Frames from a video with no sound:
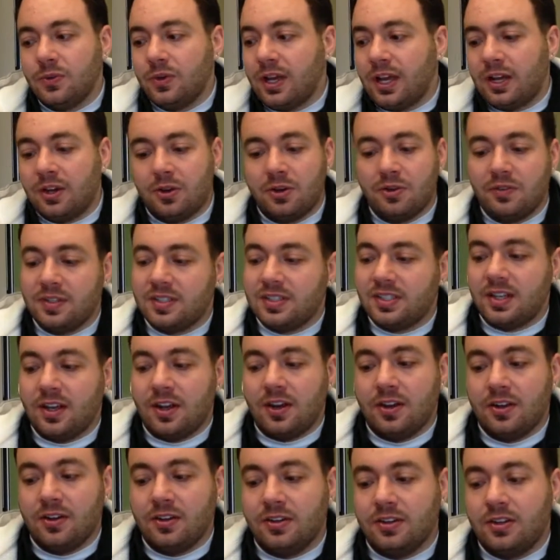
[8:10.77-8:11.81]
I don't know if it's
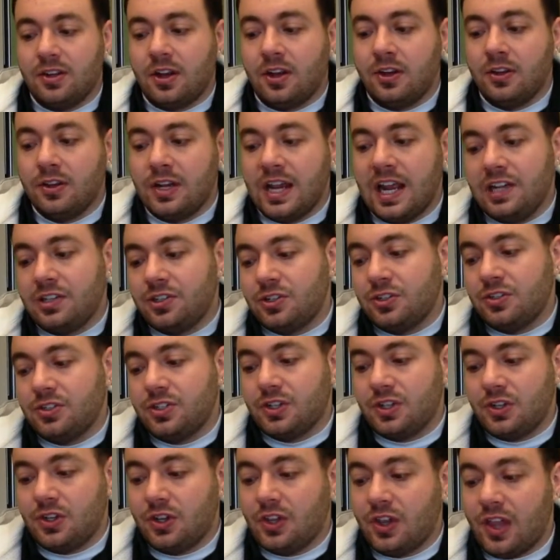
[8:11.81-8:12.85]
our nature
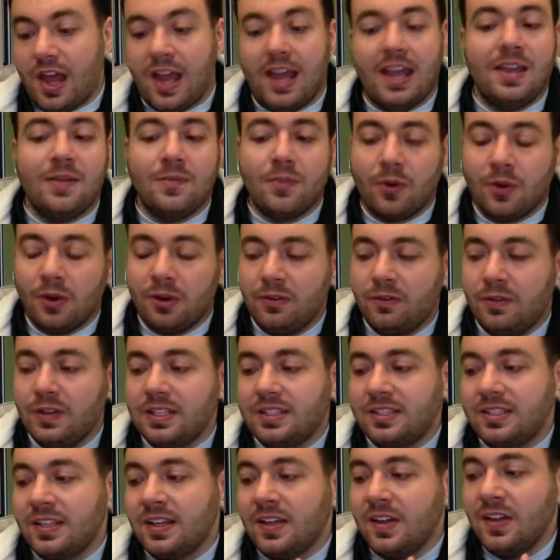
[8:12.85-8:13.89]
to climb, or if
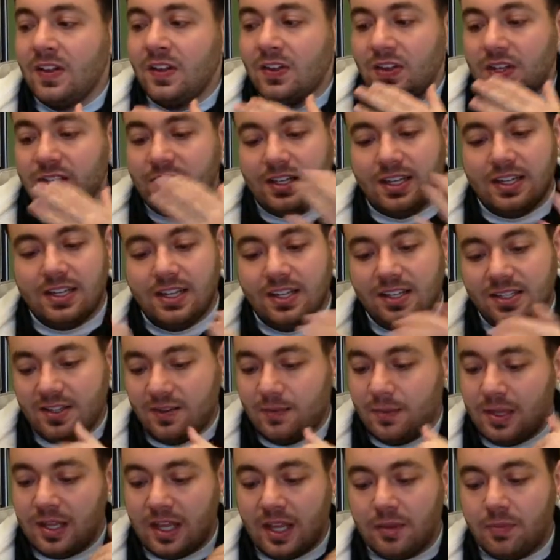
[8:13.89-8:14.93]
it's these ideas
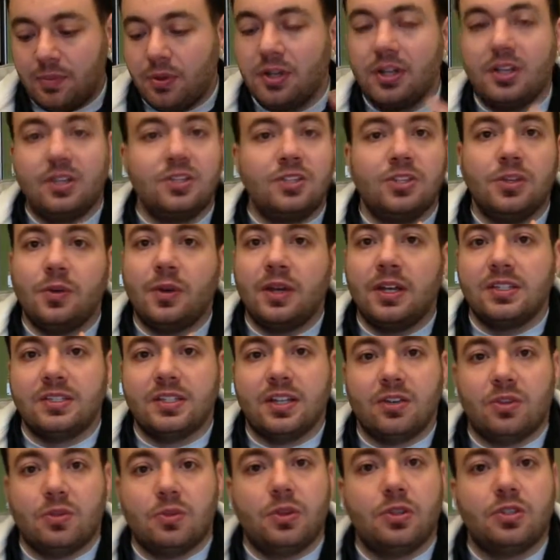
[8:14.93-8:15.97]
have been like put into us.
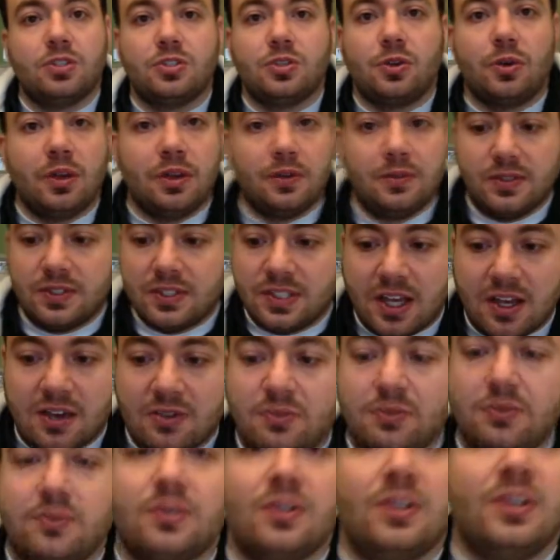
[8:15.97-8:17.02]
Like the story of
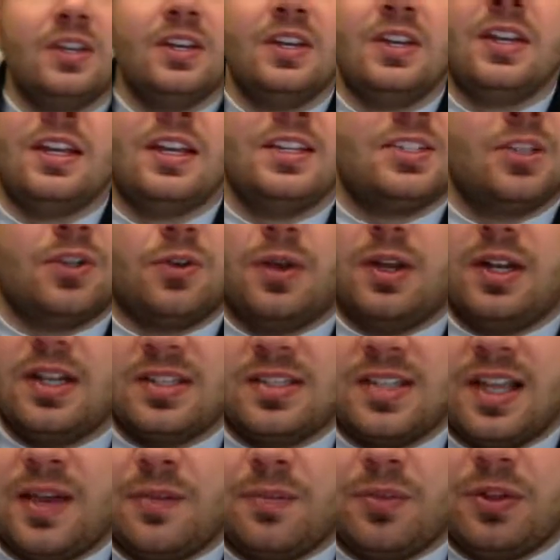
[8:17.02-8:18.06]
Stuff is a great
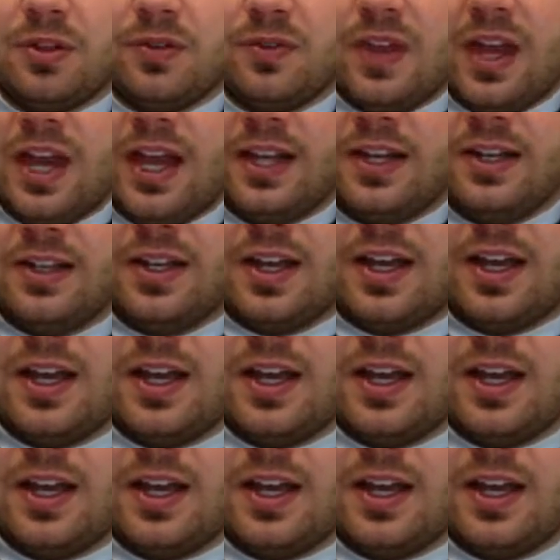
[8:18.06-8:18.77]
example of that.